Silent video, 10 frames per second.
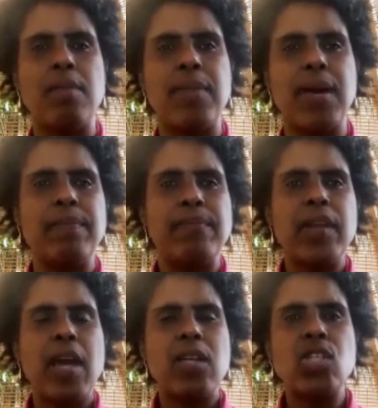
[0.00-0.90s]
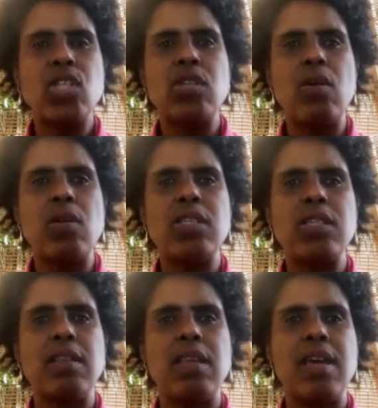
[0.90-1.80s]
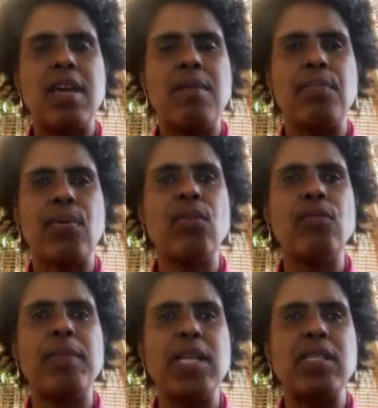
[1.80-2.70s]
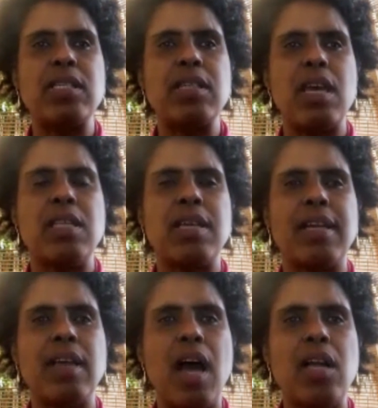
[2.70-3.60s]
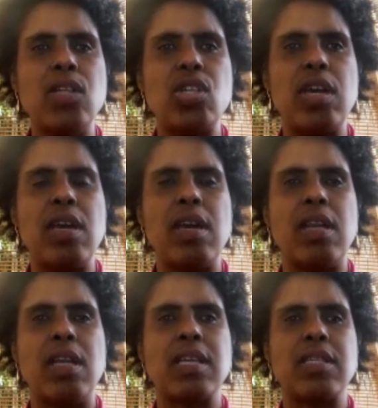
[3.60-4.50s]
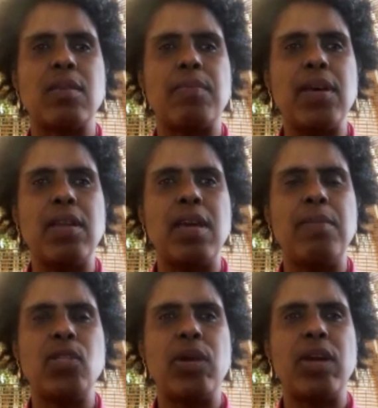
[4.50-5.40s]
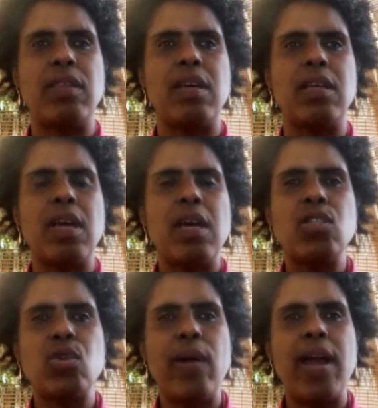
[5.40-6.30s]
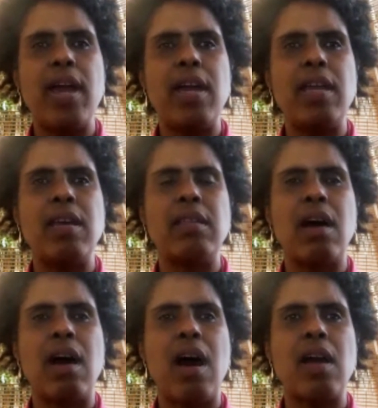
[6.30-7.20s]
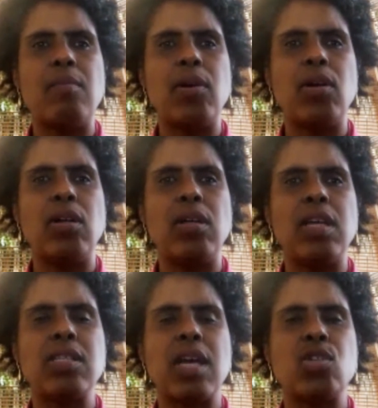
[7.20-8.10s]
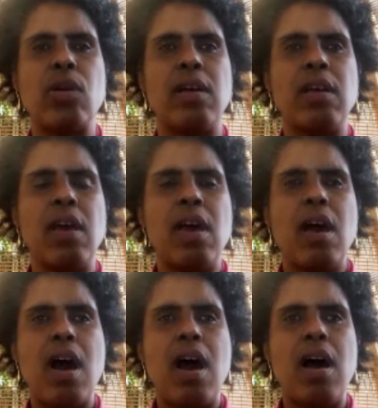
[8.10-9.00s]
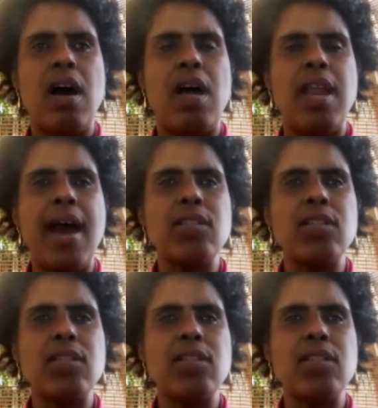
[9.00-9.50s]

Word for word: just noticing the improvements in technology and accessibility between the train and the audible and et cetera, uh, announcements and